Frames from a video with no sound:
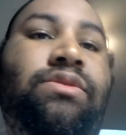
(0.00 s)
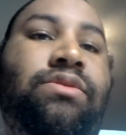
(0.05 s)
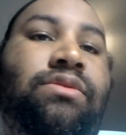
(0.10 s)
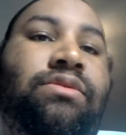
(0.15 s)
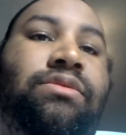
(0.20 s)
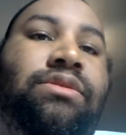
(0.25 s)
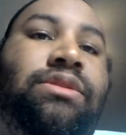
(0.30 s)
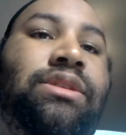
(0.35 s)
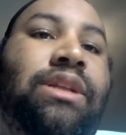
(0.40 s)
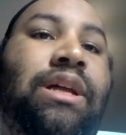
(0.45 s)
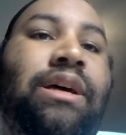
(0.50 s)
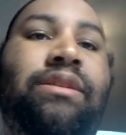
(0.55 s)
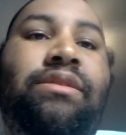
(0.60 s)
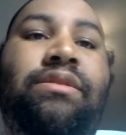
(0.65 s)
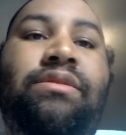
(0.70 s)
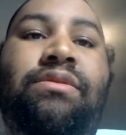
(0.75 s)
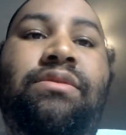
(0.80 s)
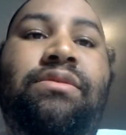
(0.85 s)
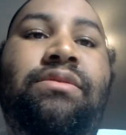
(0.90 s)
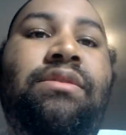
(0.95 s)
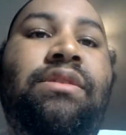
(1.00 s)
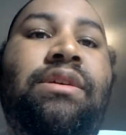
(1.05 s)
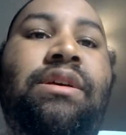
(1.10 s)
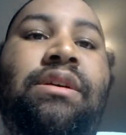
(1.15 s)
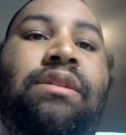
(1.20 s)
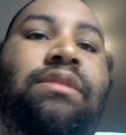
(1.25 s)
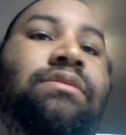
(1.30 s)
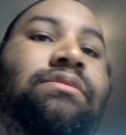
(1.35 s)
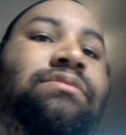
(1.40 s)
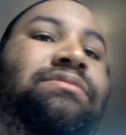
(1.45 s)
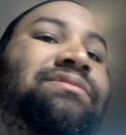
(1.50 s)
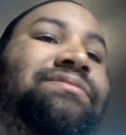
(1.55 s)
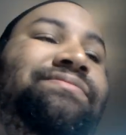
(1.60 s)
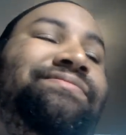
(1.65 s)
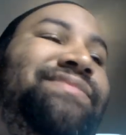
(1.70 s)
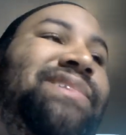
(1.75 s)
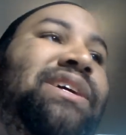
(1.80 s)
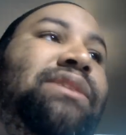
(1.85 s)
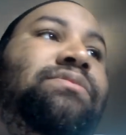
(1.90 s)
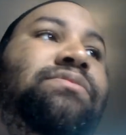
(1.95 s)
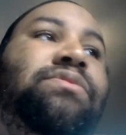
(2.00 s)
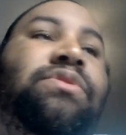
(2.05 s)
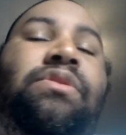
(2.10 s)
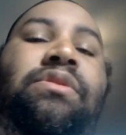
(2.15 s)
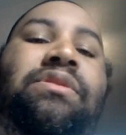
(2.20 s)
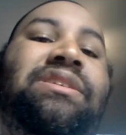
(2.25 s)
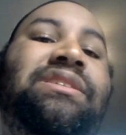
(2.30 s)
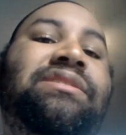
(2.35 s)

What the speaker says: So it's like, you know, I don't know.